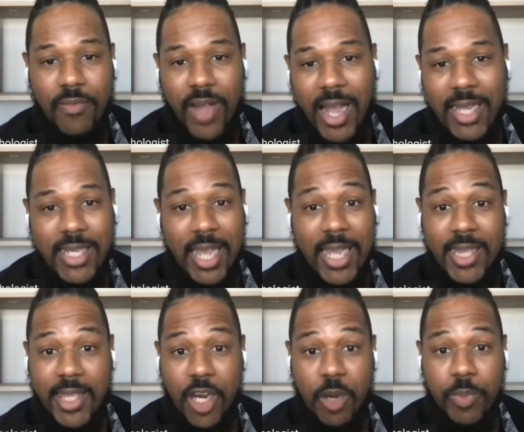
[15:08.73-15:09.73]
find a
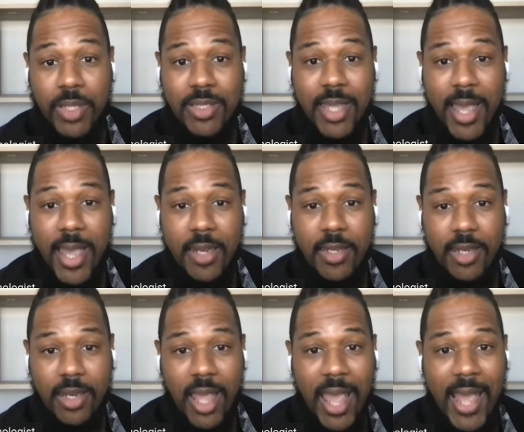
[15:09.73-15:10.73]
therapist
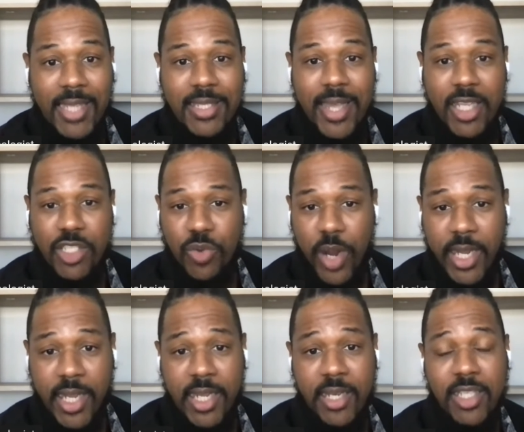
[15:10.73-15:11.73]
that has that
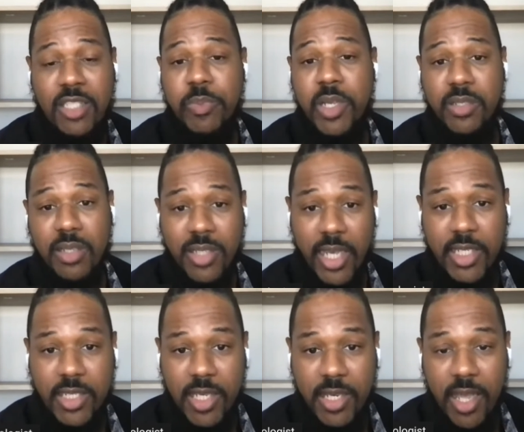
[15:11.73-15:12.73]
training and
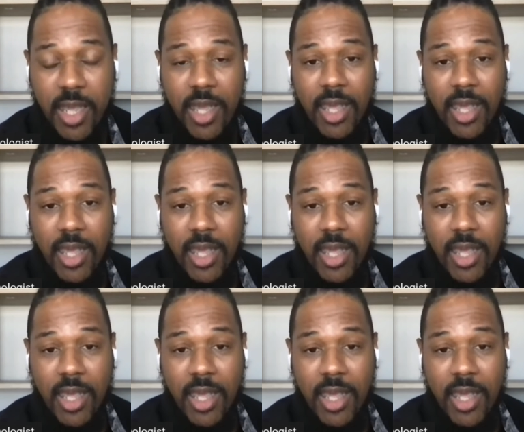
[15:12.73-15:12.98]
specialization